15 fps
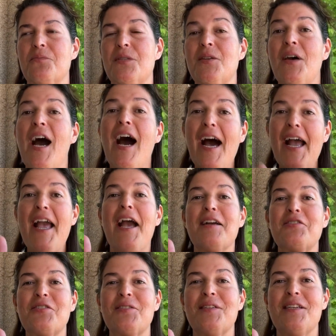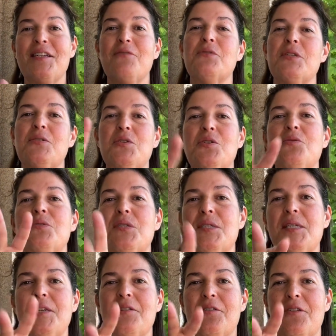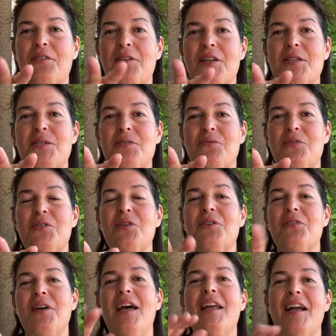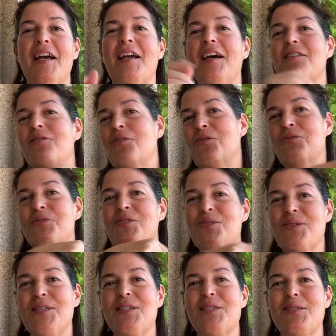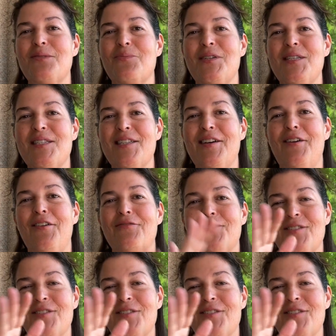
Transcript: So it was a two-seater next to the window and I got the whole two seats to myself.